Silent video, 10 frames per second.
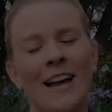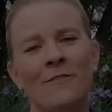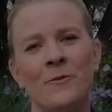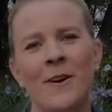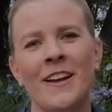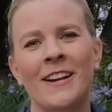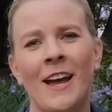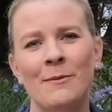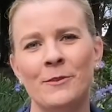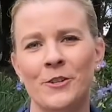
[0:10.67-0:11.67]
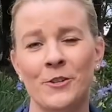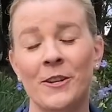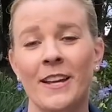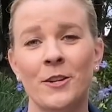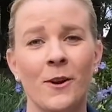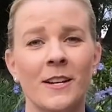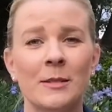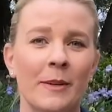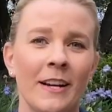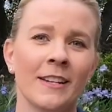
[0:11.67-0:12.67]
Hi everyone, I'm Dr. Kayla
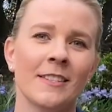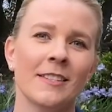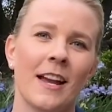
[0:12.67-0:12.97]
Ross-Bitticks.